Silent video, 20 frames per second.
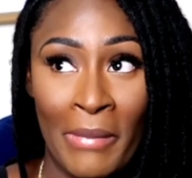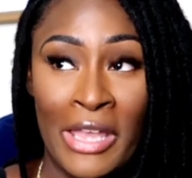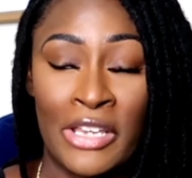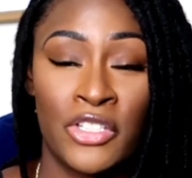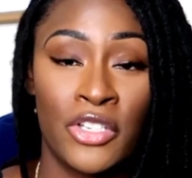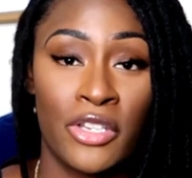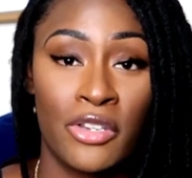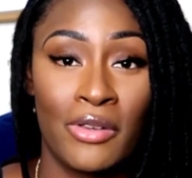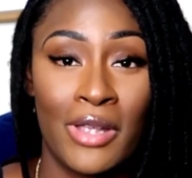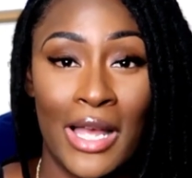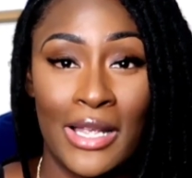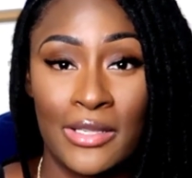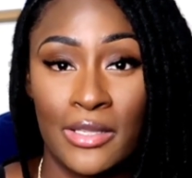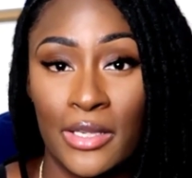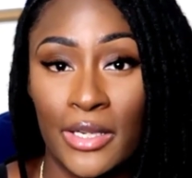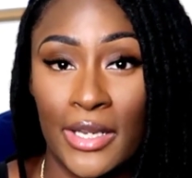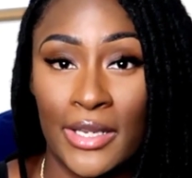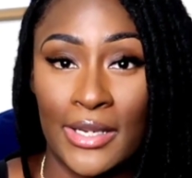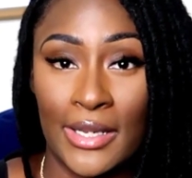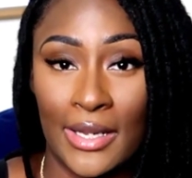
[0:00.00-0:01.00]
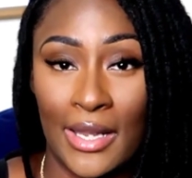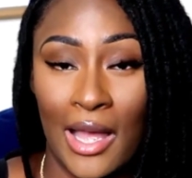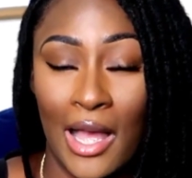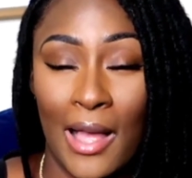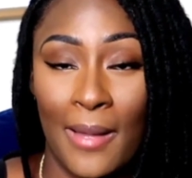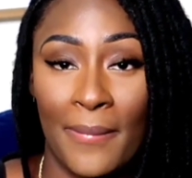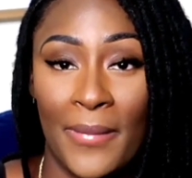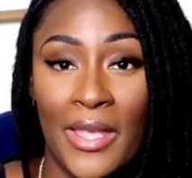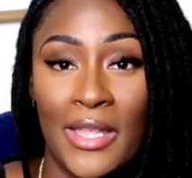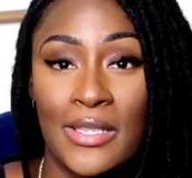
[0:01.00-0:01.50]
make sure you guys look in the
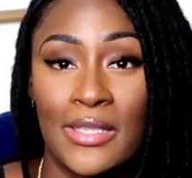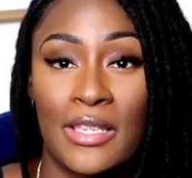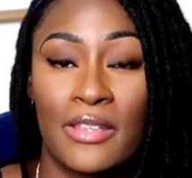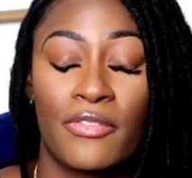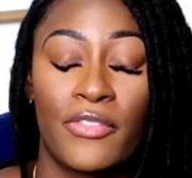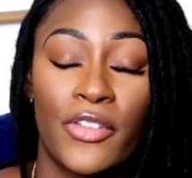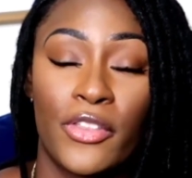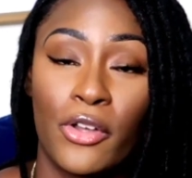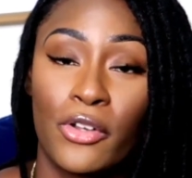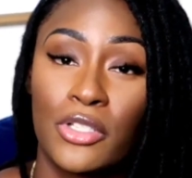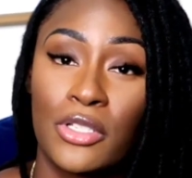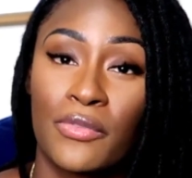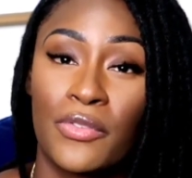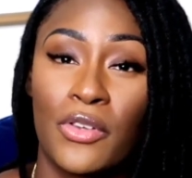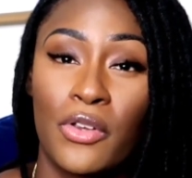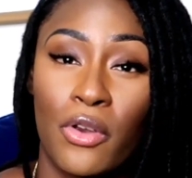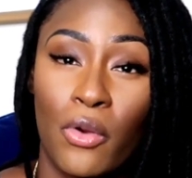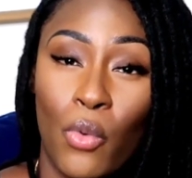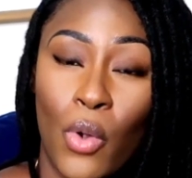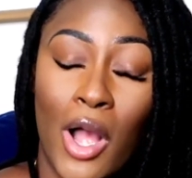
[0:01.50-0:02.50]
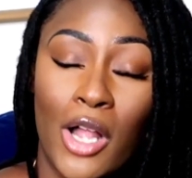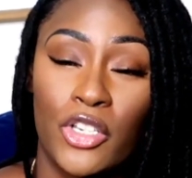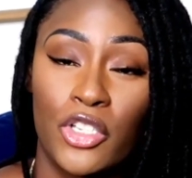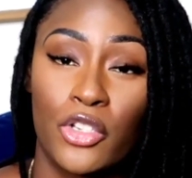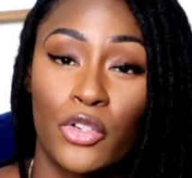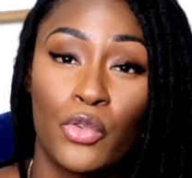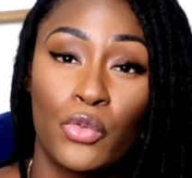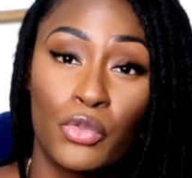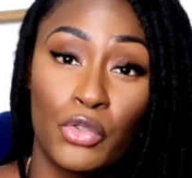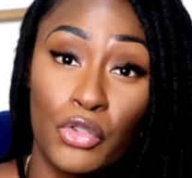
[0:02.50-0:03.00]
comments. And for those of you who are
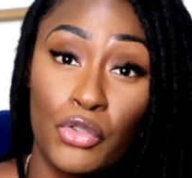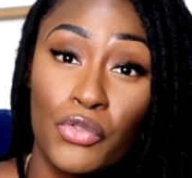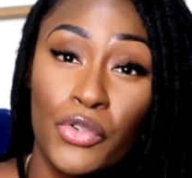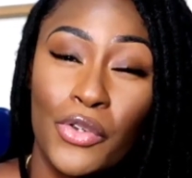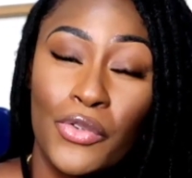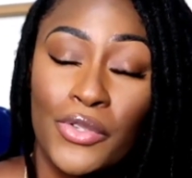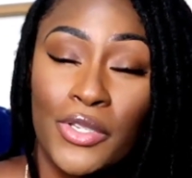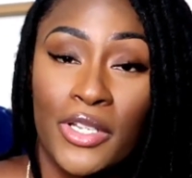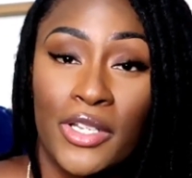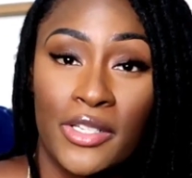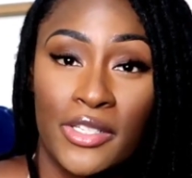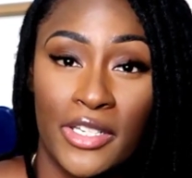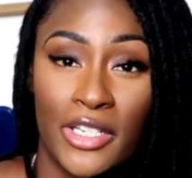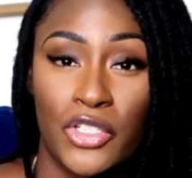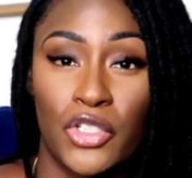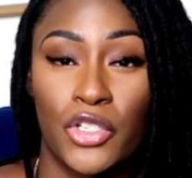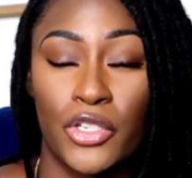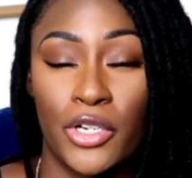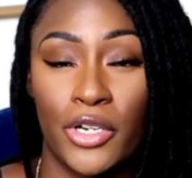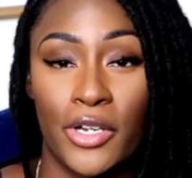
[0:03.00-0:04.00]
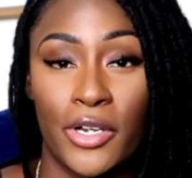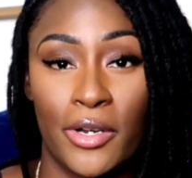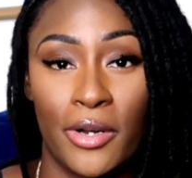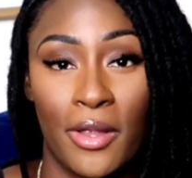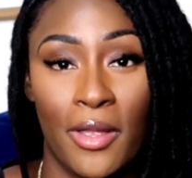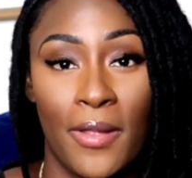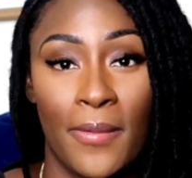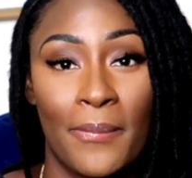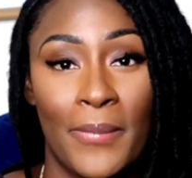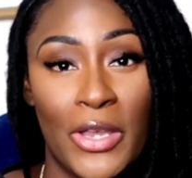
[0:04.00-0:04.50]
watching who do use a conditioner,
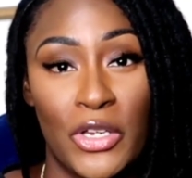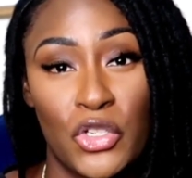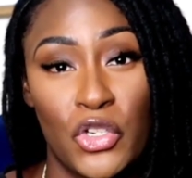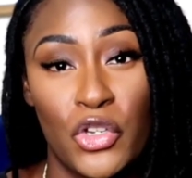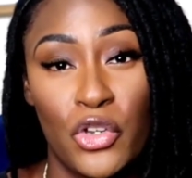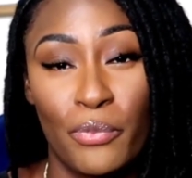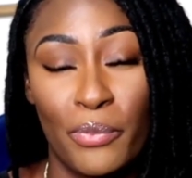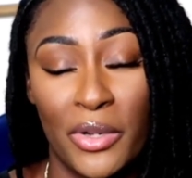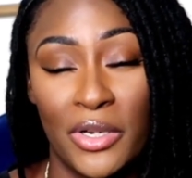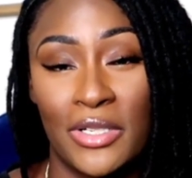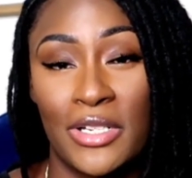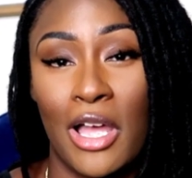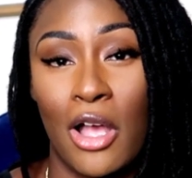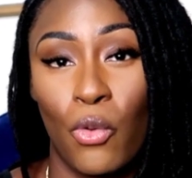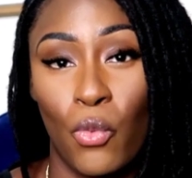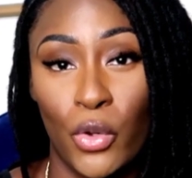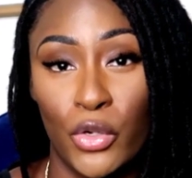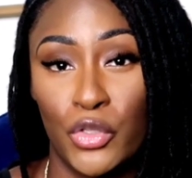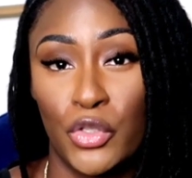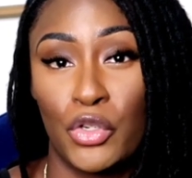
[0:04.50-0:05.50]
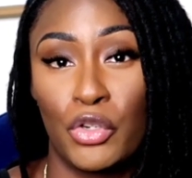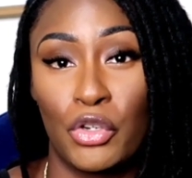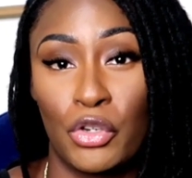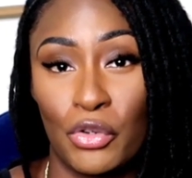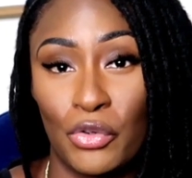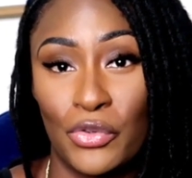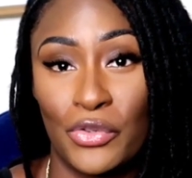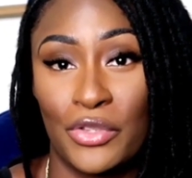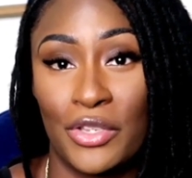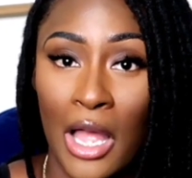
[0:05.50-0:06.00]
make sure you put down what you
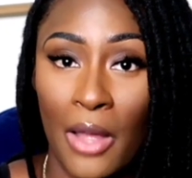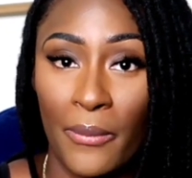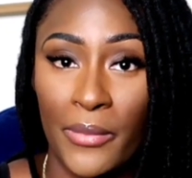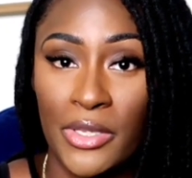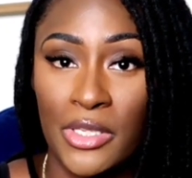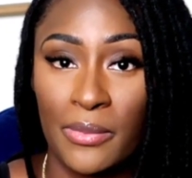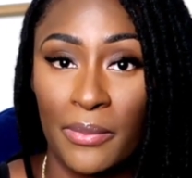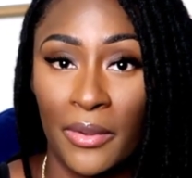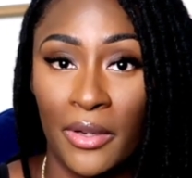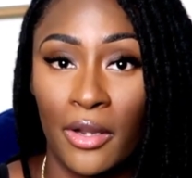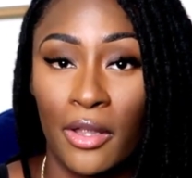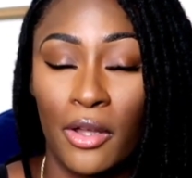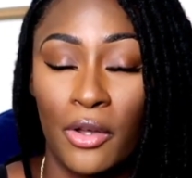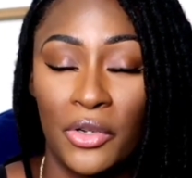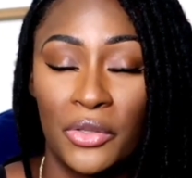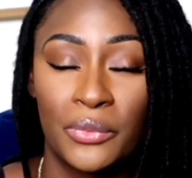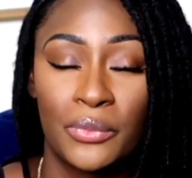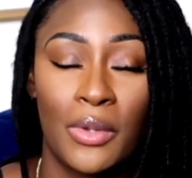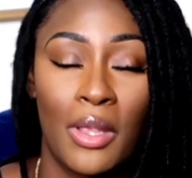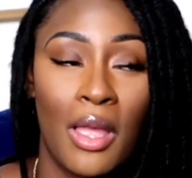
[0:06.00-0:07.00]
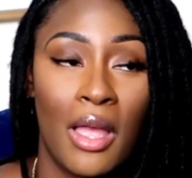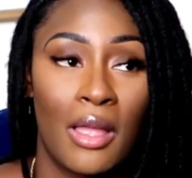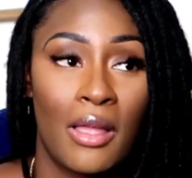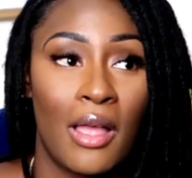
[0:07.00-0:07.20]
use, comments below.